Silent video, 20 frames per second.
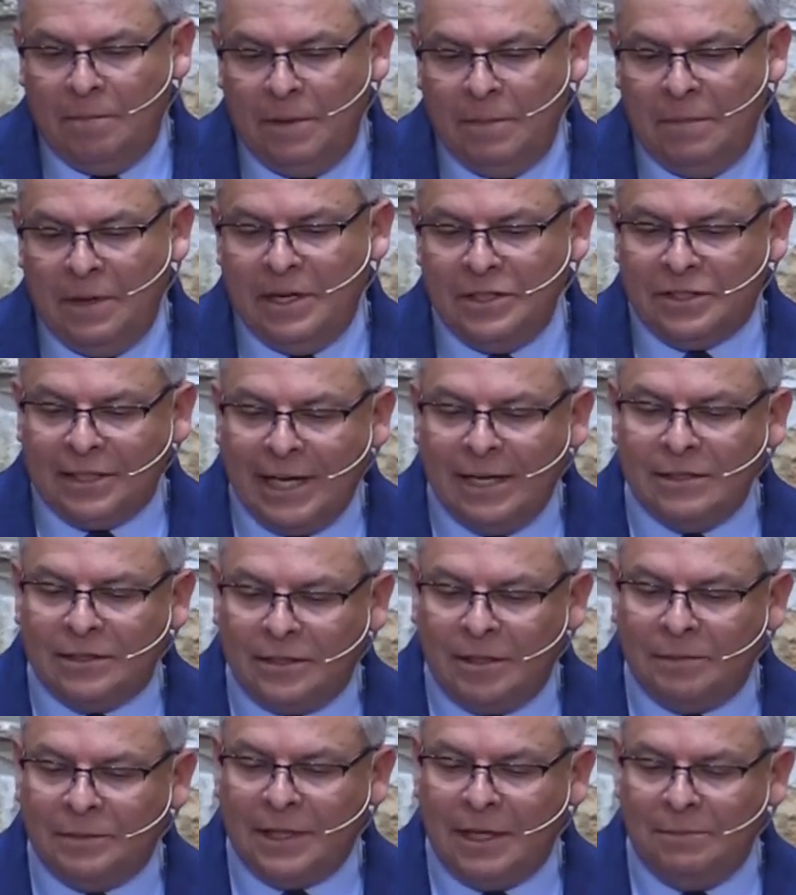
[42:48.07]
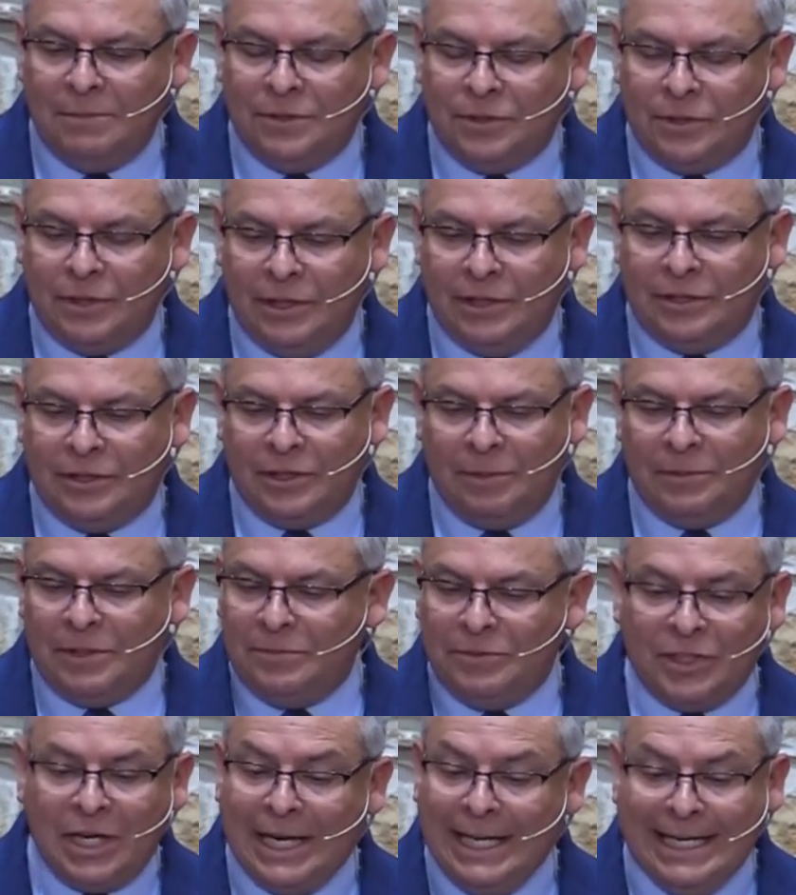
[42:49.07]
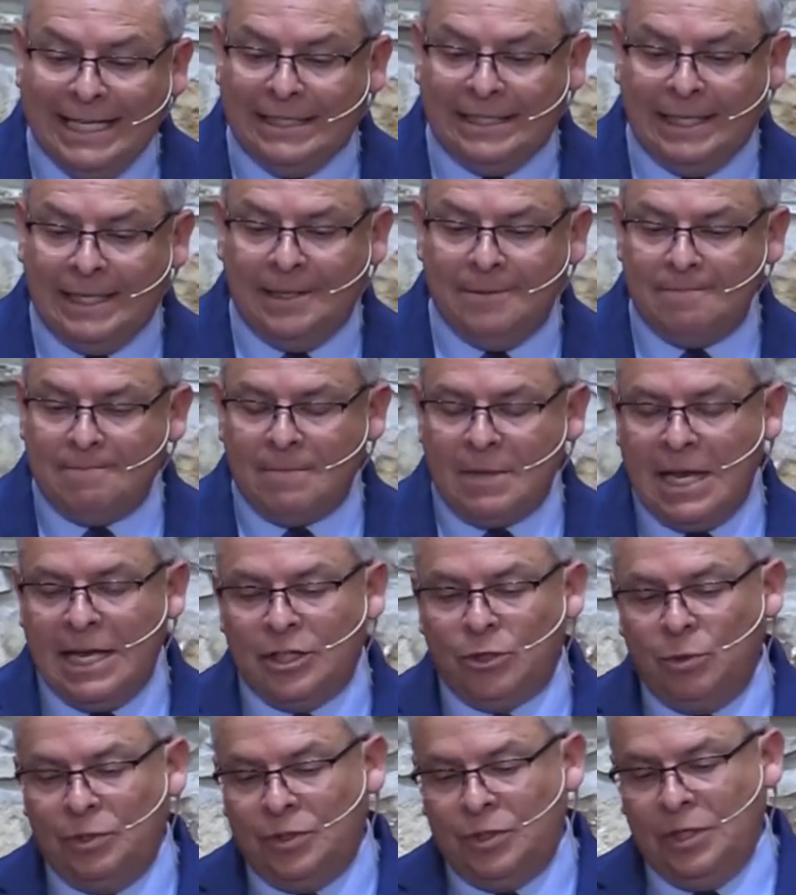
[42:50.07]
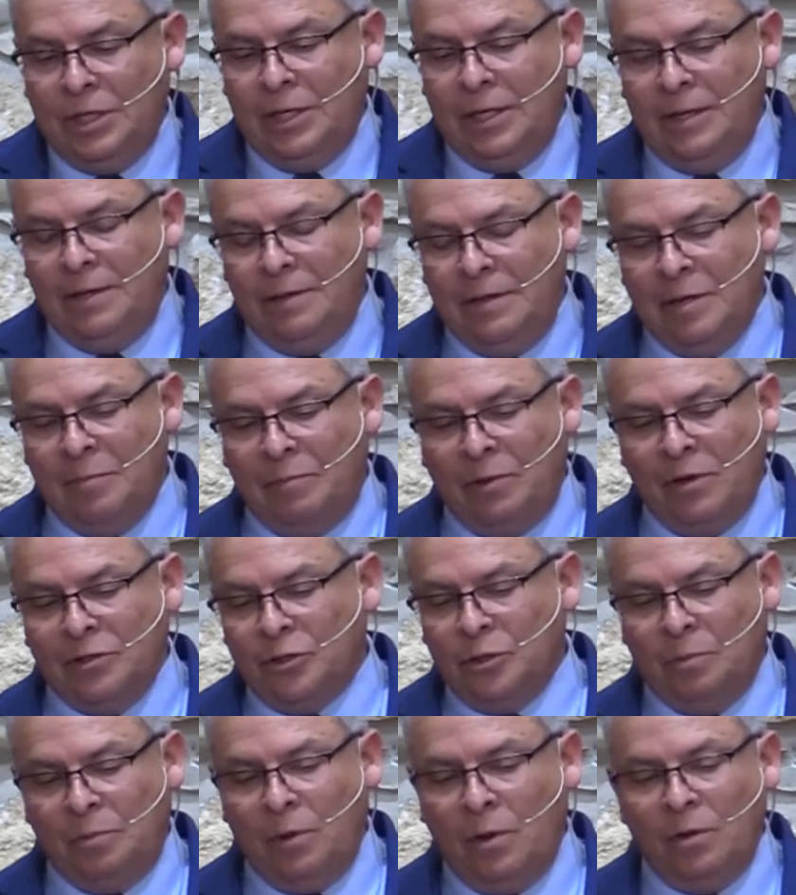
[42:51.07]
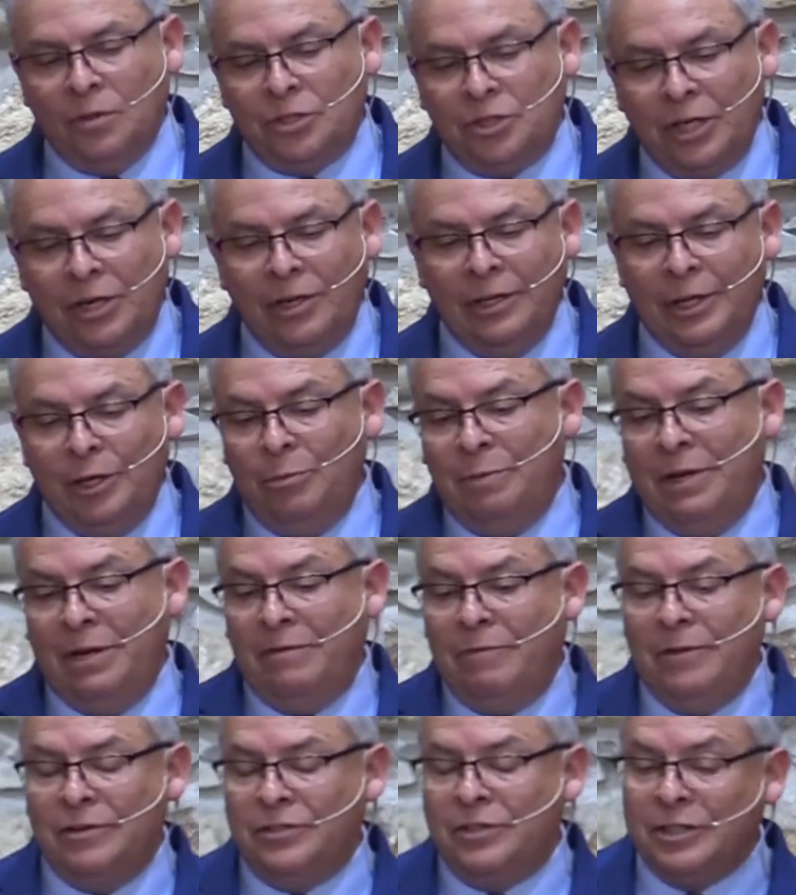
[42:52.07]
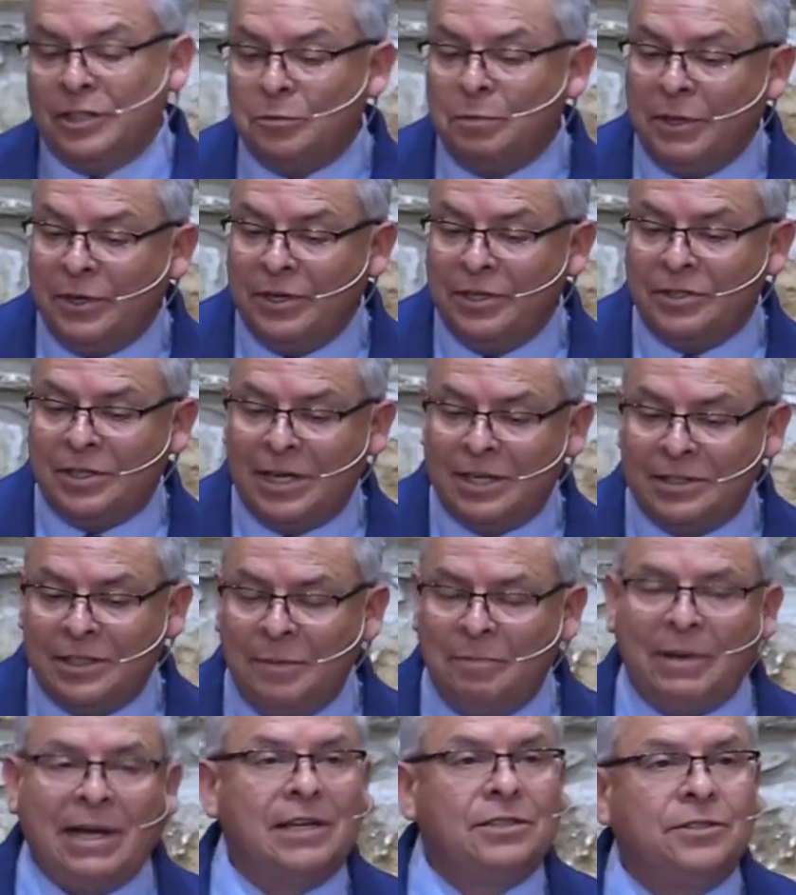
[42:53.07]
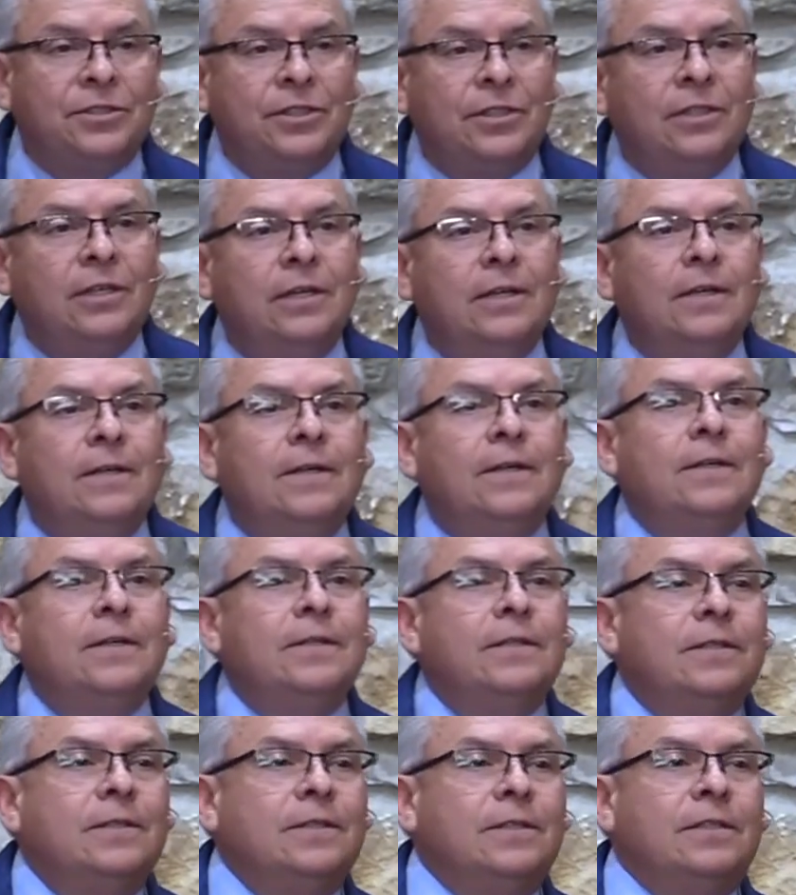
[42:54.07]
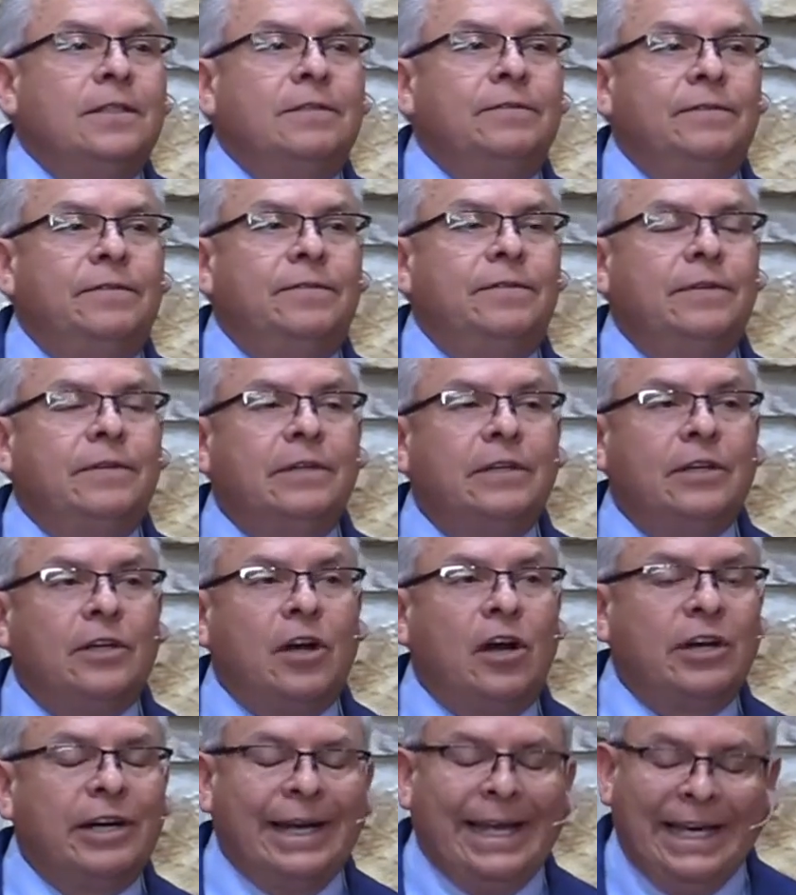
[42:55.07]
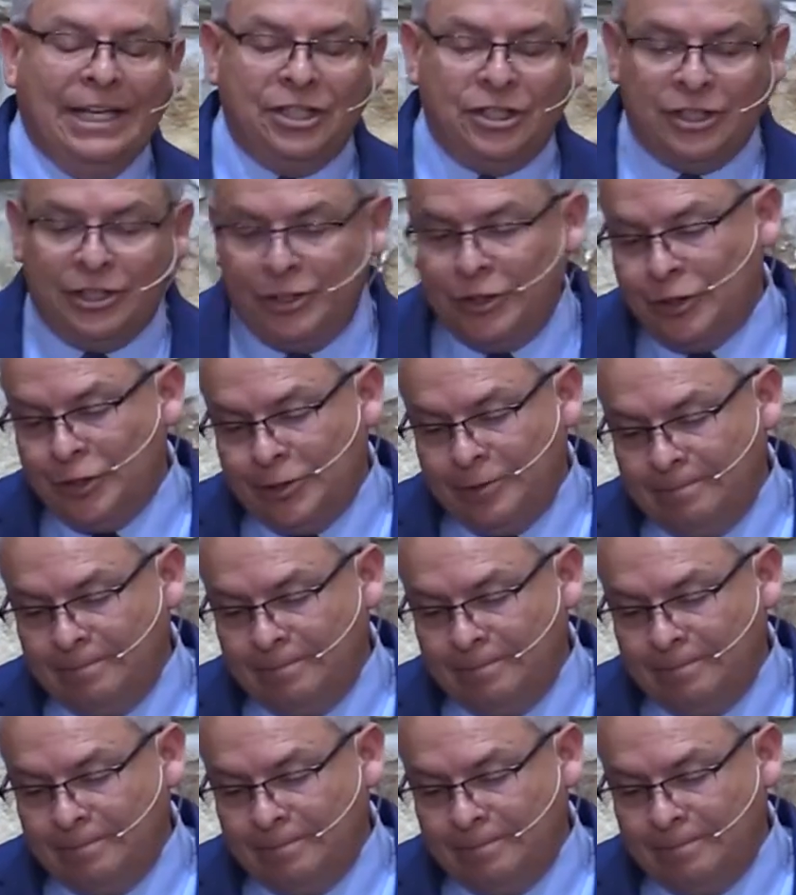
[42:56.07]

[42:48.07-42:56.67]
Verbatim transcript: But it's not sometimes it's sometimes not easy, as we see the Apostle Paul share a little bit of his experience as a pastor of congregations.